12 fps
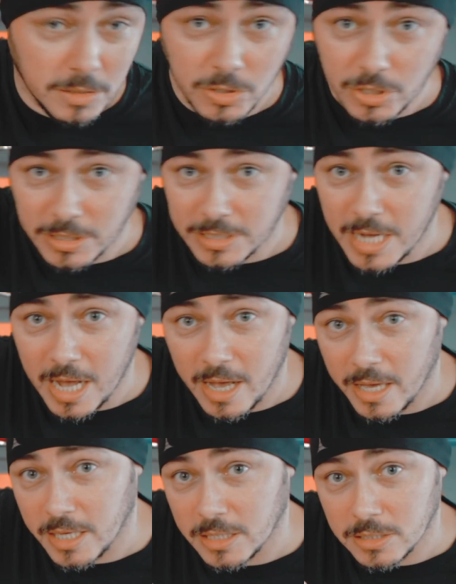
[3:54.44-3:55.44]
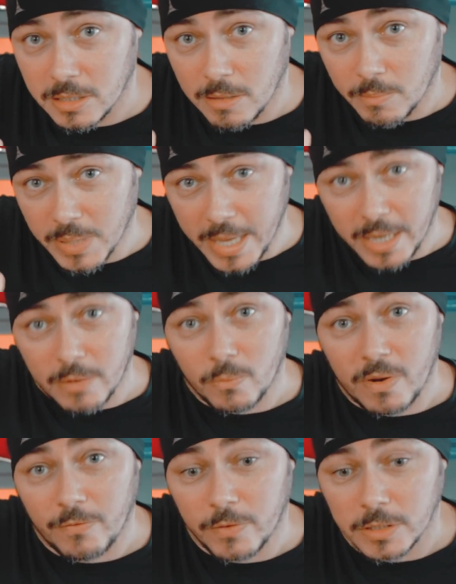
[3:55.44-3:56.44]
Chun Master is a blanket
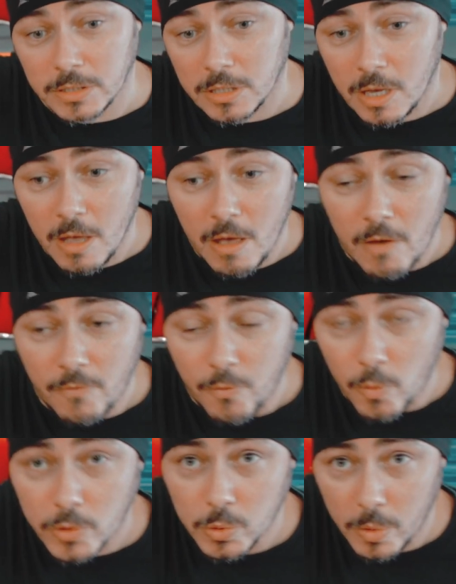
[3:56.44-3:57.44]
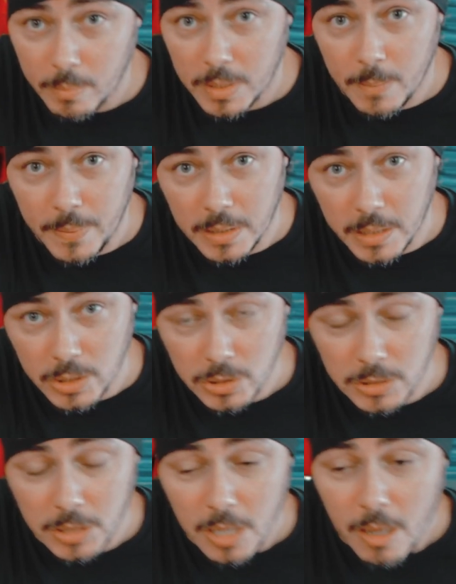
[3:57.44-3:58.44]
reference for joint
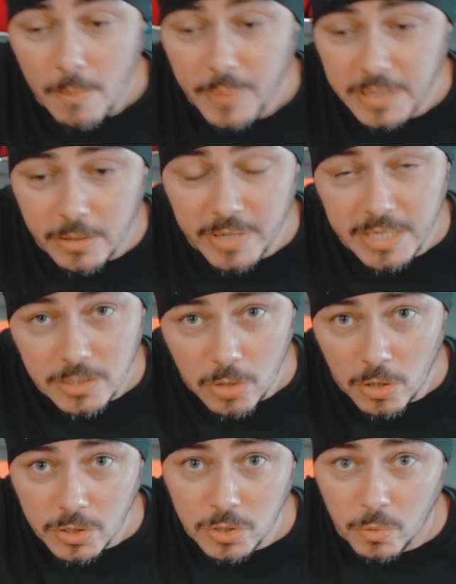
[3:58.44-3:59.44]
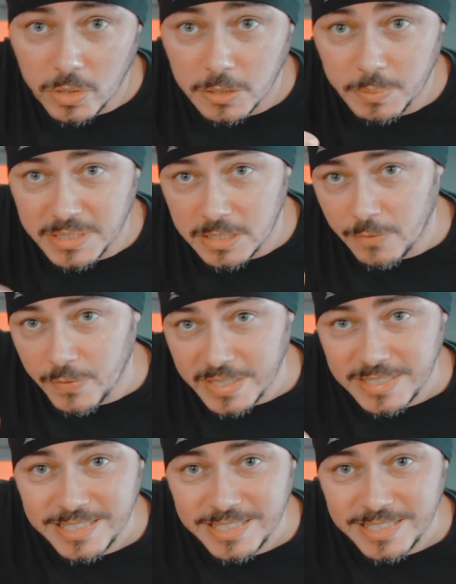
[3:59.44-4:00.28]
manipulation, but there is also a specific